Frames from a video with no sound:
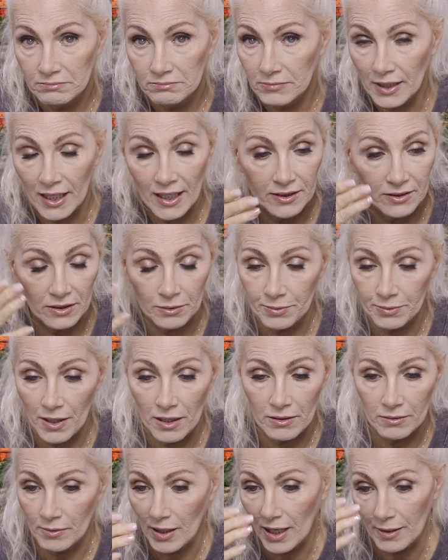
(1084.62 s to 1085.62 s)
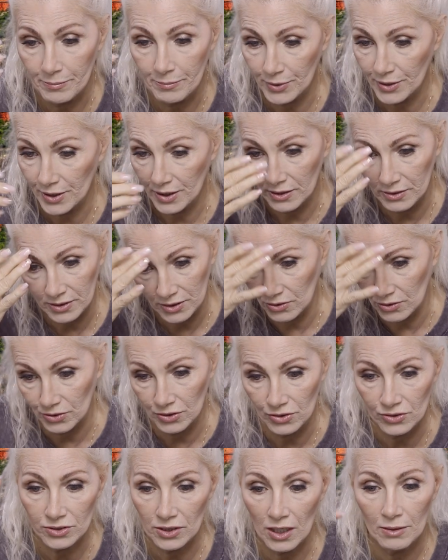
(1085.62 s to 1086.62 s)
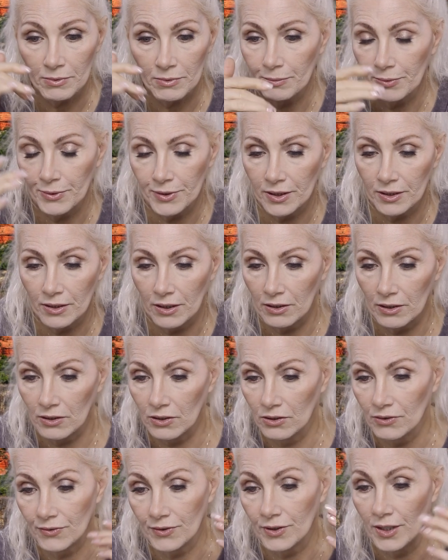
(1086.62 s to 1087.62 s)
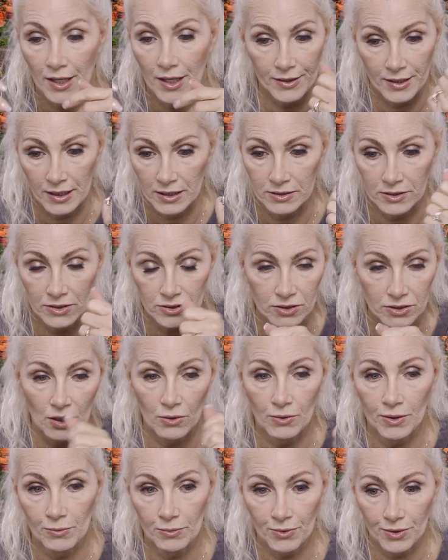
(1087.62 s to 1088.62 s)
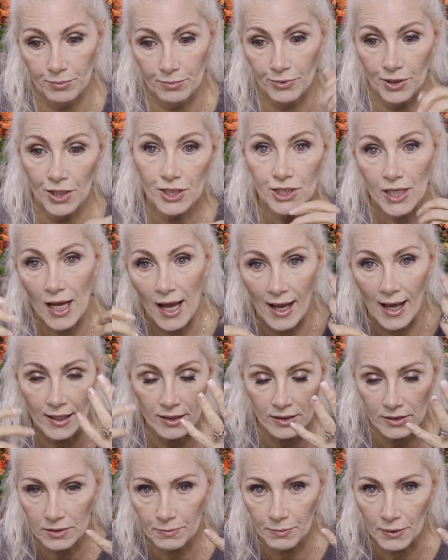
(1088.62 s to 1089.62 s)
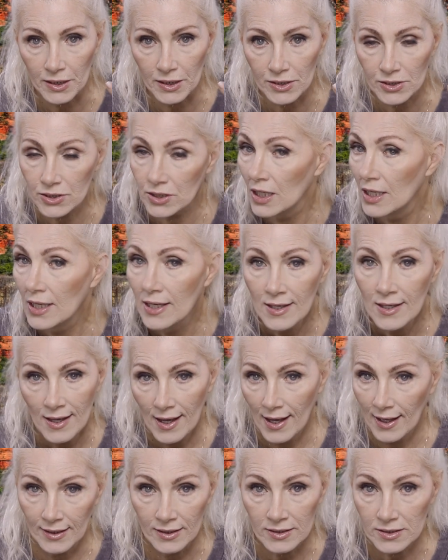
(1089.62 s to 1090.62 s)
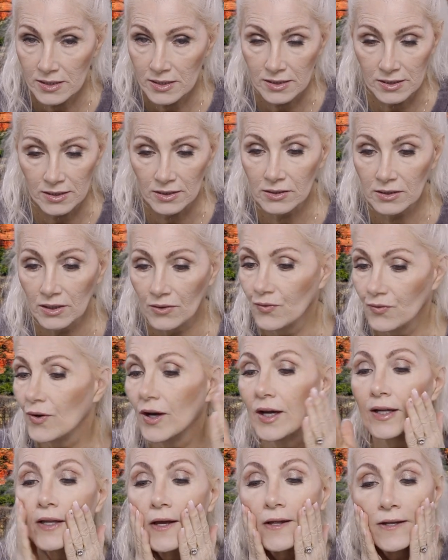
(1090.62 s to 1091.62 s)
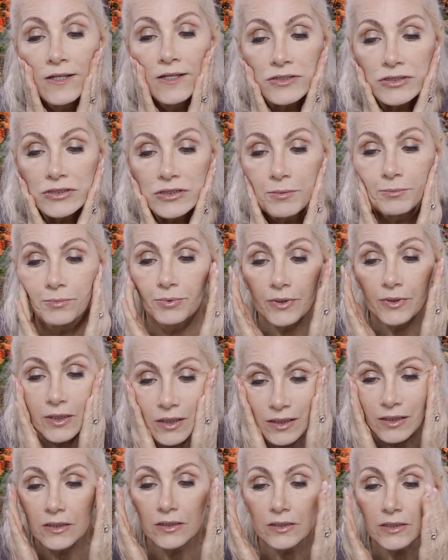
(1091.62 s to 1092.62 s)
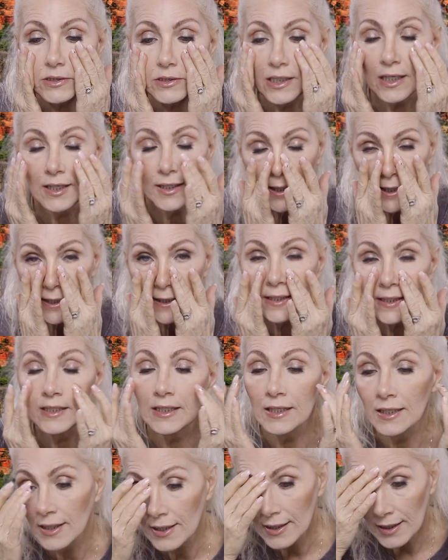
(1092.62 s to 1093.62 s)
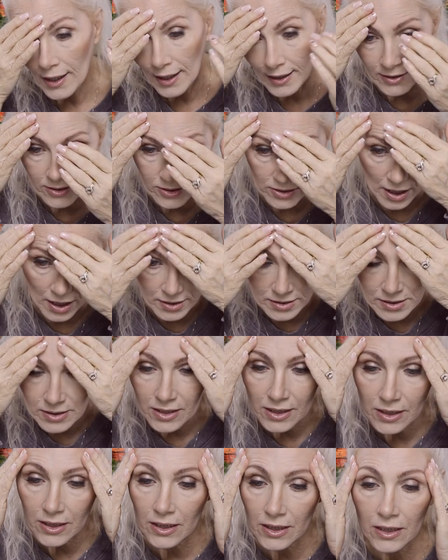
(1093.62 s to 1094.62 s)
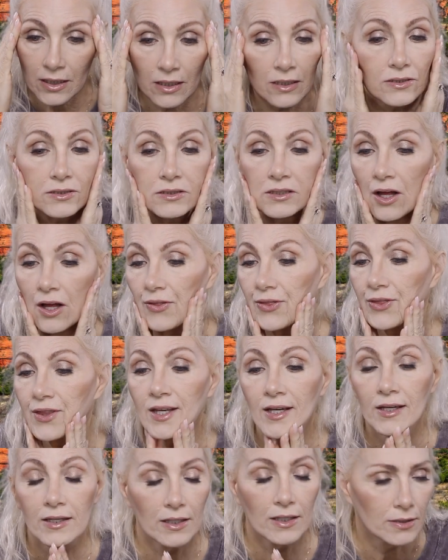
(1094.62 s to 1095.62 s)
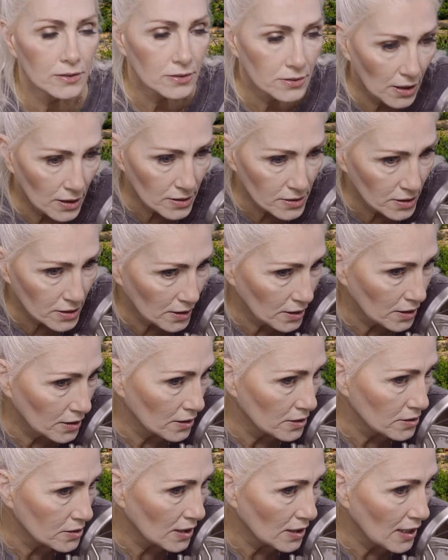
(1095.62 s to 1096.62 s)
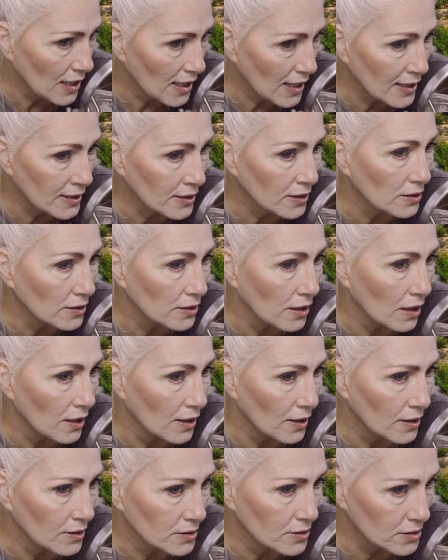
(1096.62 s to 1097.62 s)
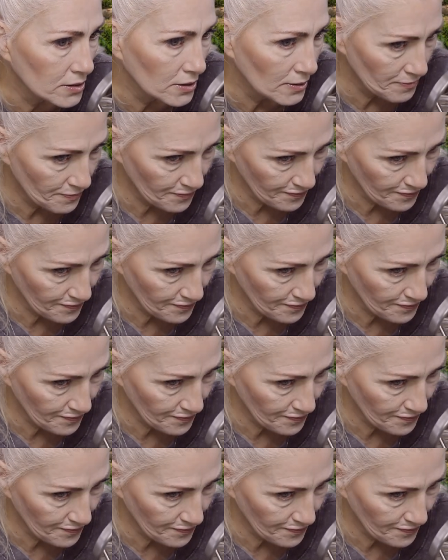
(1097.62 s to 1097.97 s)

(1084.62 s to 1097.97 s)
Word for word: I had no problem. I put it, you know, you saw me put it all over and then just go in with a brush and a sponge, and it still did fine. And it's completely sunk in. It's not sticky, it's not thick, it's not sinking into any lines.